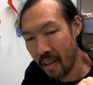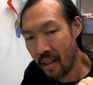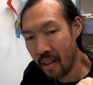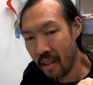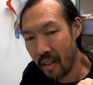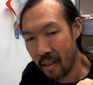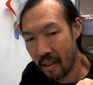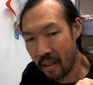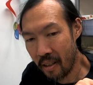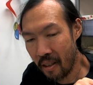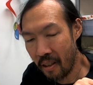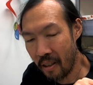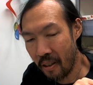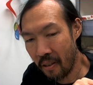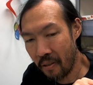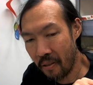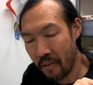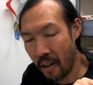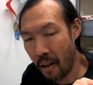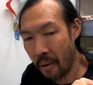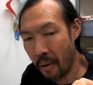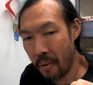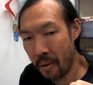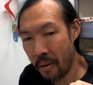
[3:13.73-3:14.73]
So if
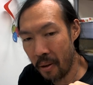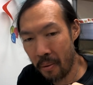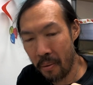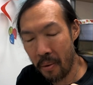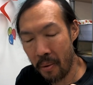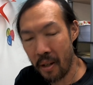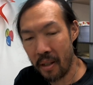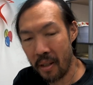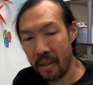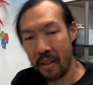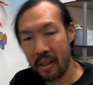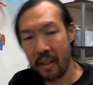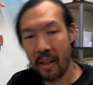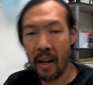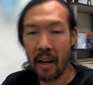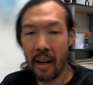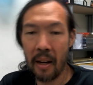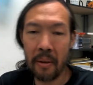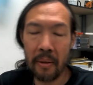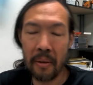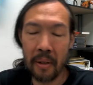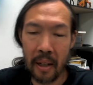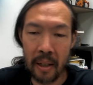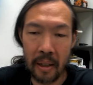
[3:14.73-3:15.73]
I were to rent it
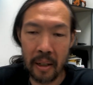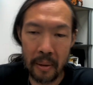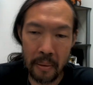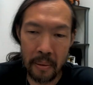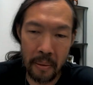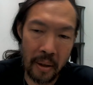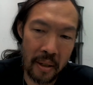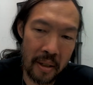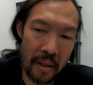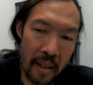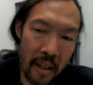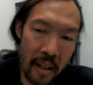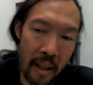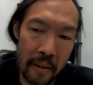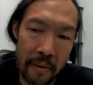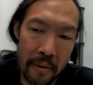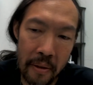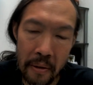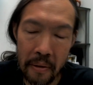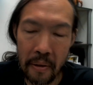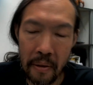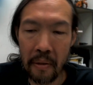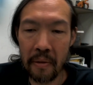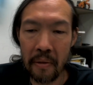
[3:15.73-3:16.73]
out, I could rent it out
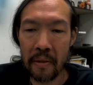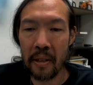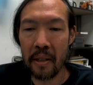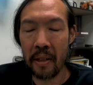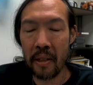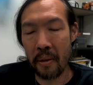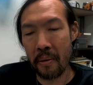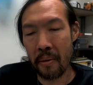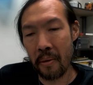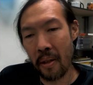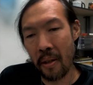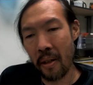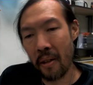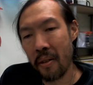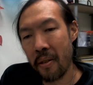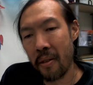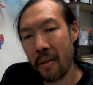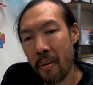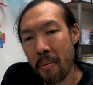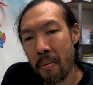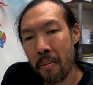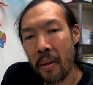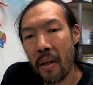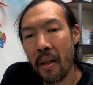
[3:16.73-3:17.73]
for $1,500
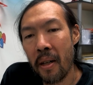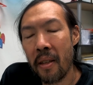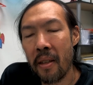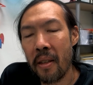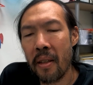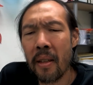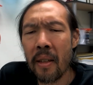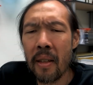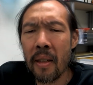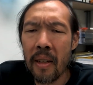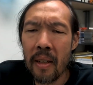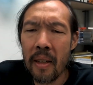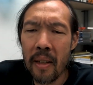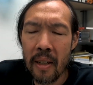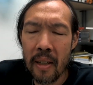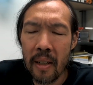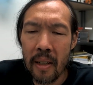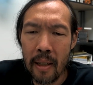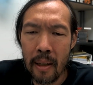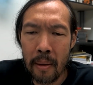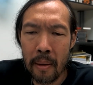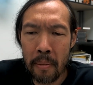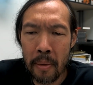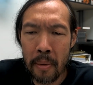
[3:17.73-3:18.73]
a month.
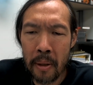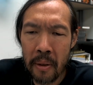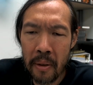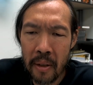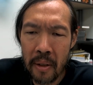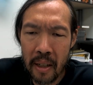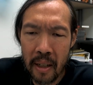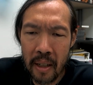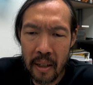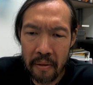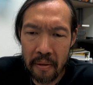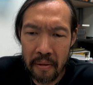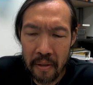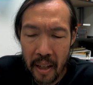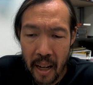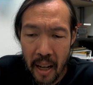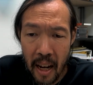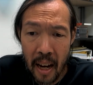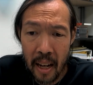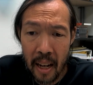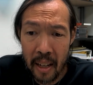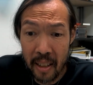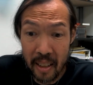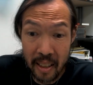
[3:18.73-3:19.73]
The beauty of
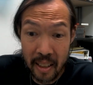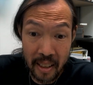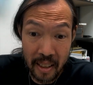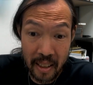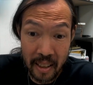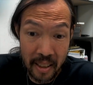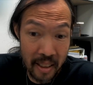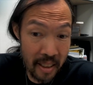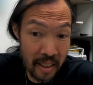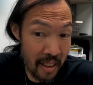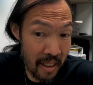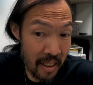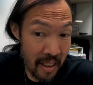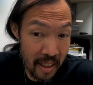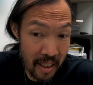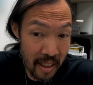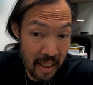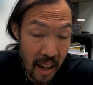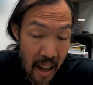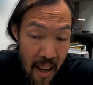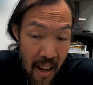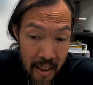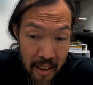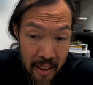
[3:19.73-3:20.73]
that is
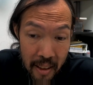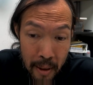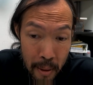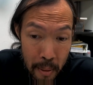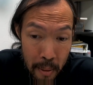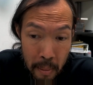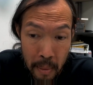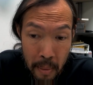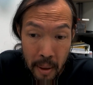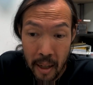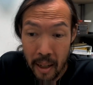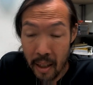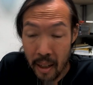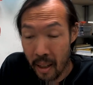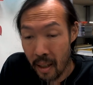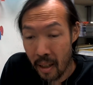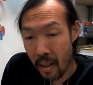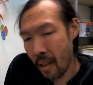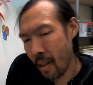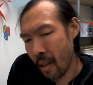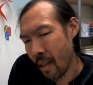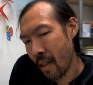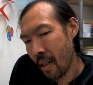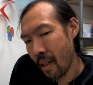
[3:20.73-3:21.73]
that can make
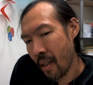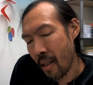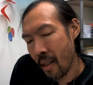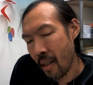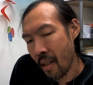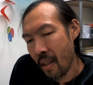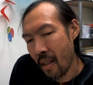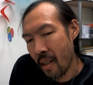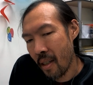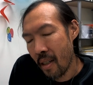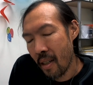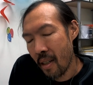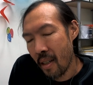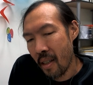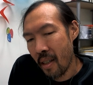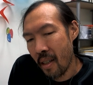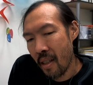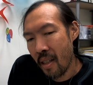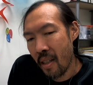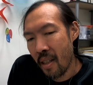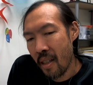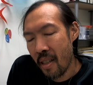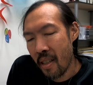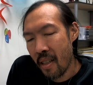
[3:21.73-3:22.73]

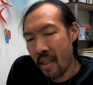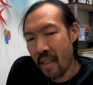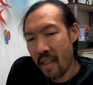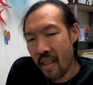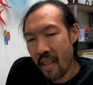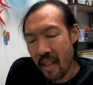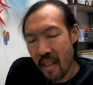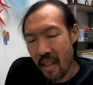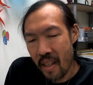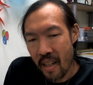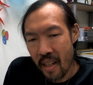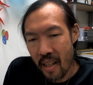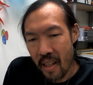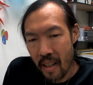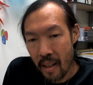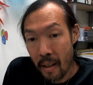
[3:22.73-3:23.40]
the,